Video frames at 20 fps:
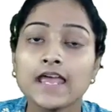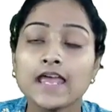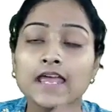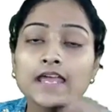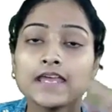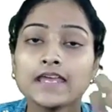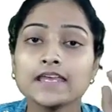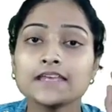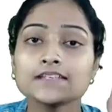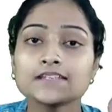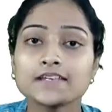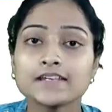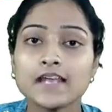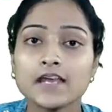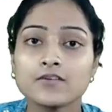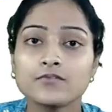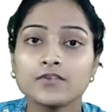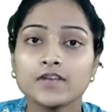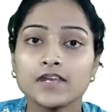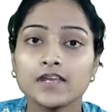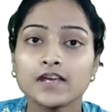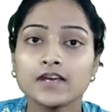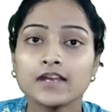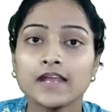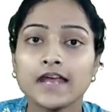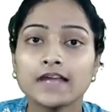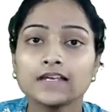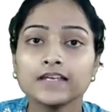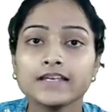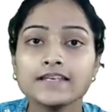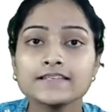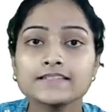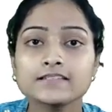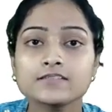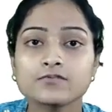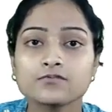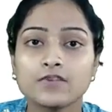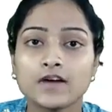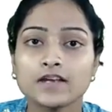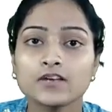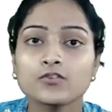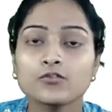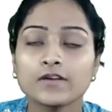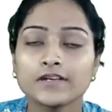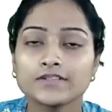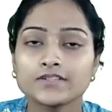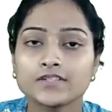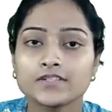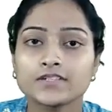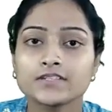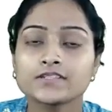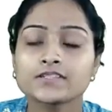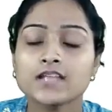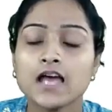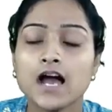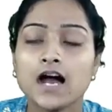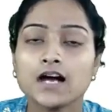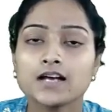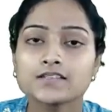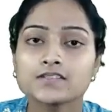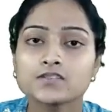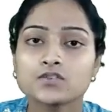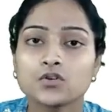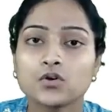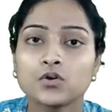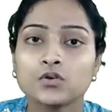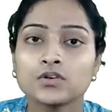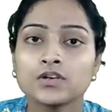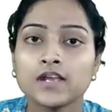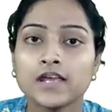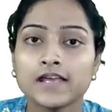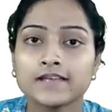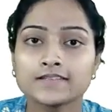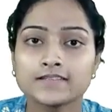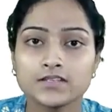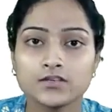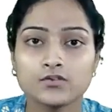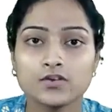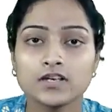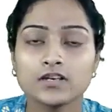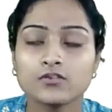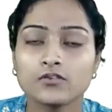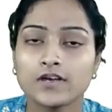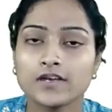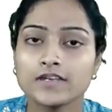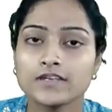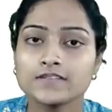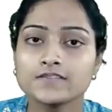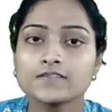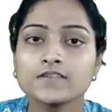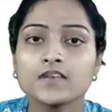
each and every year at least one question is asked on SQL queries.